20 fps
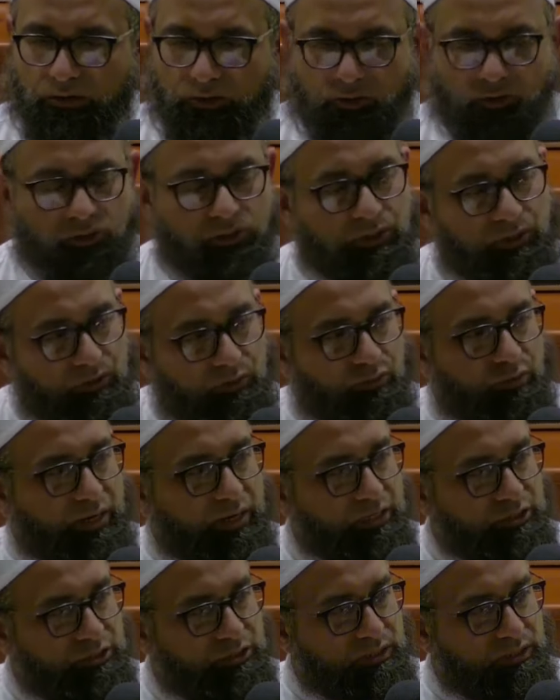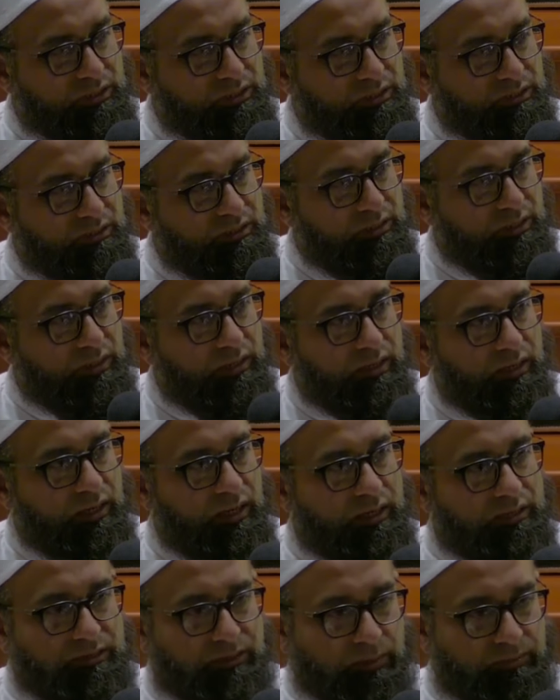good, righteous,
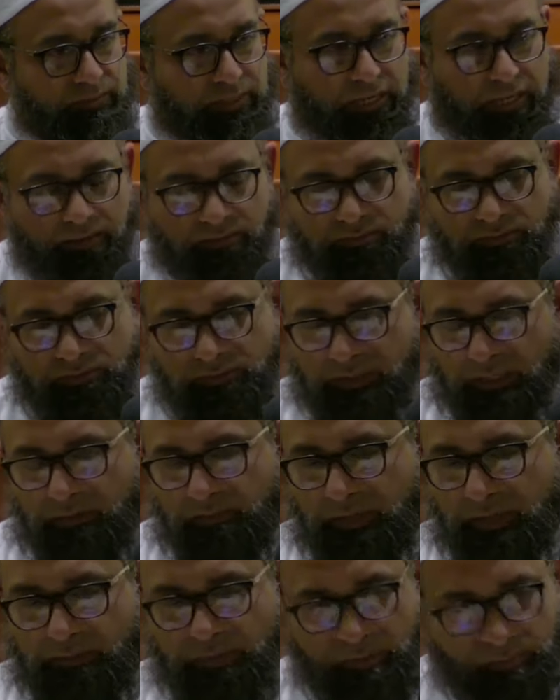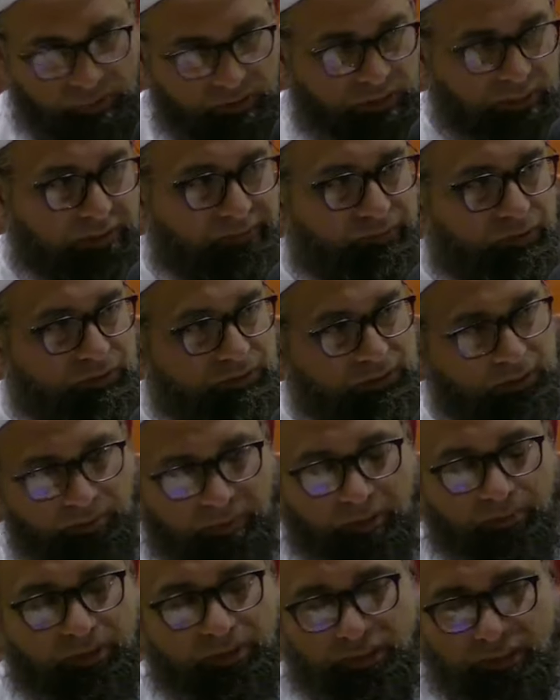and sometimes they may be believers, they
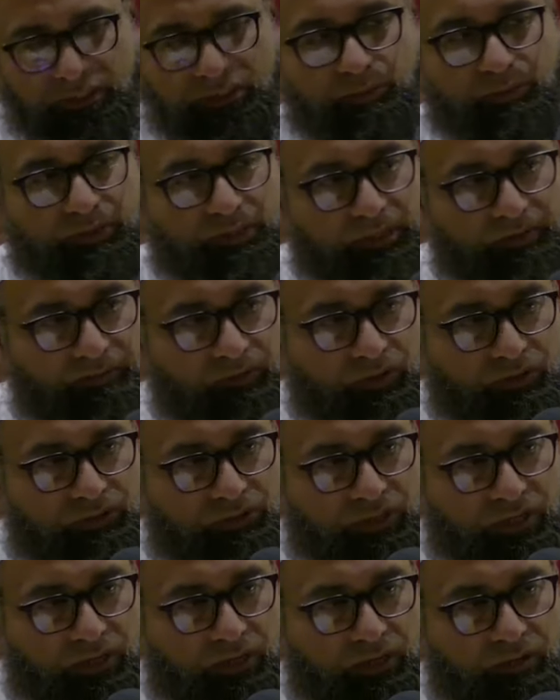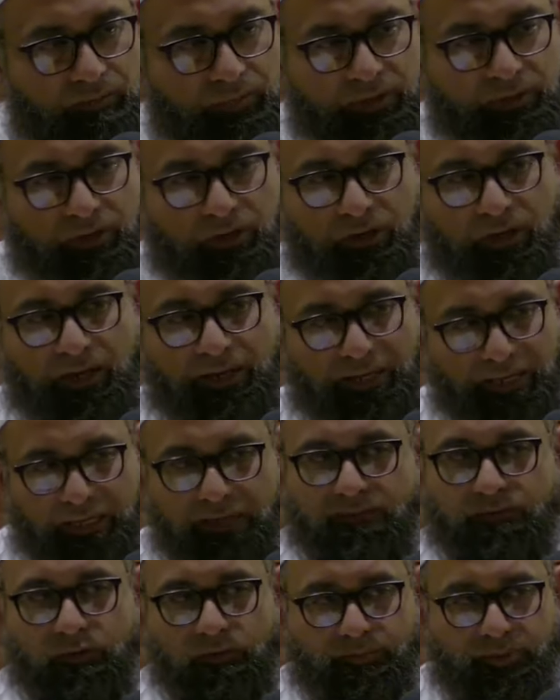may be disbelievers, but they're not
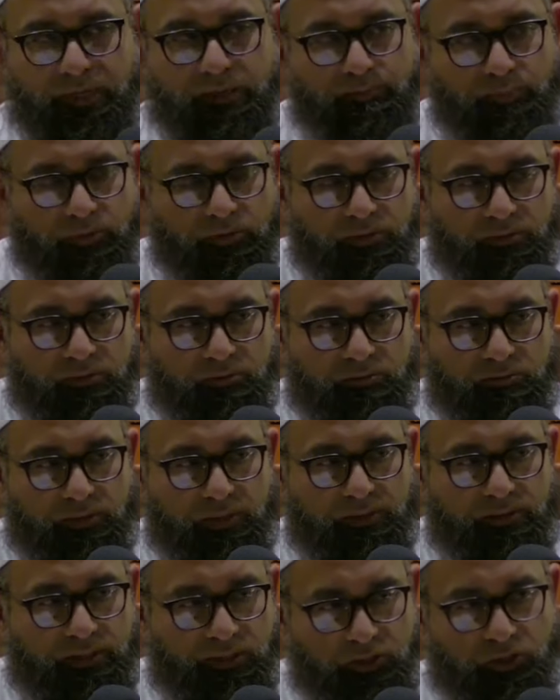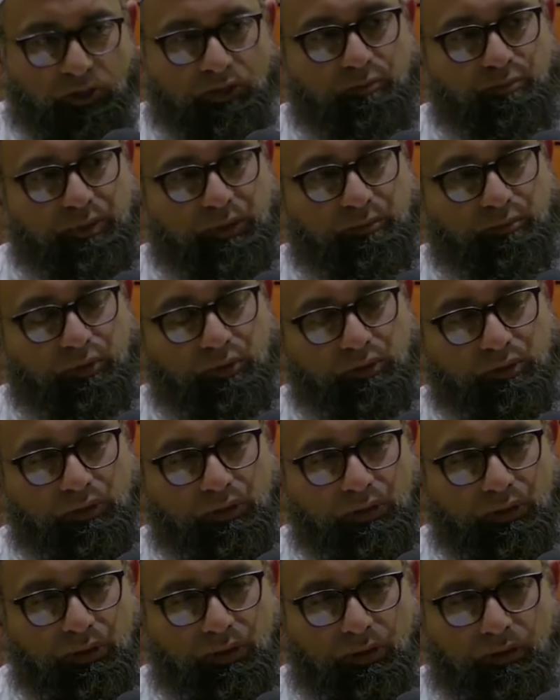evil people, right? They're good people,
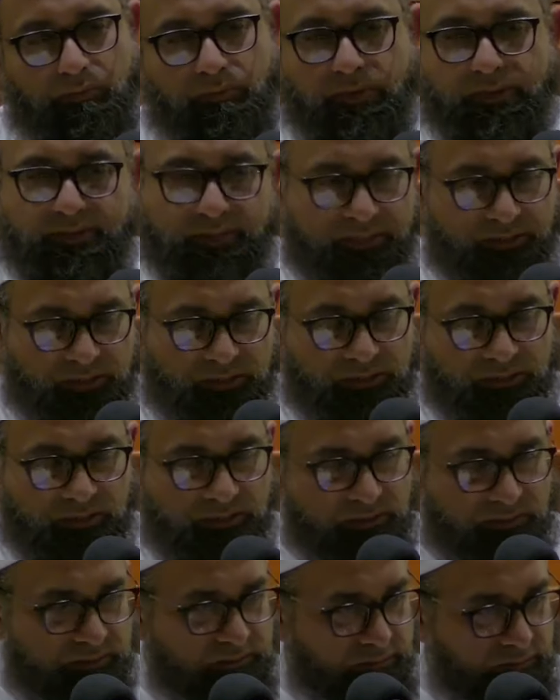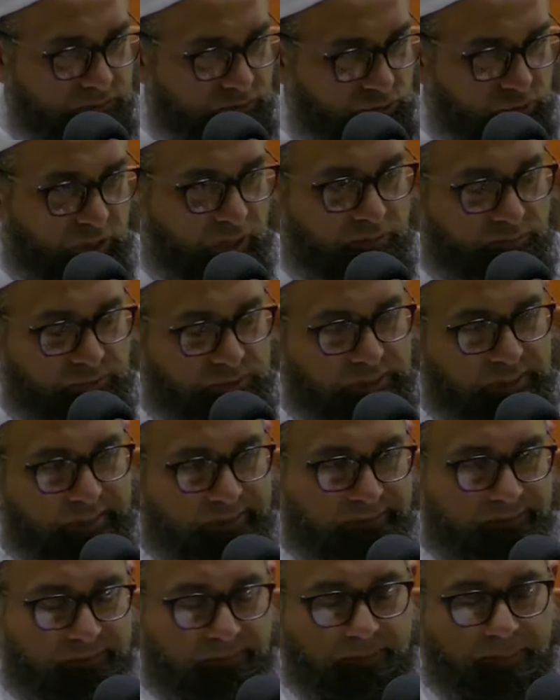but they just do not
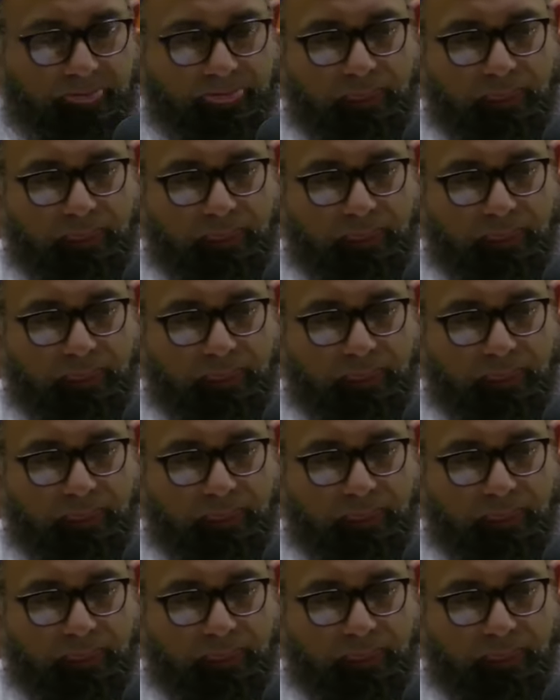believe.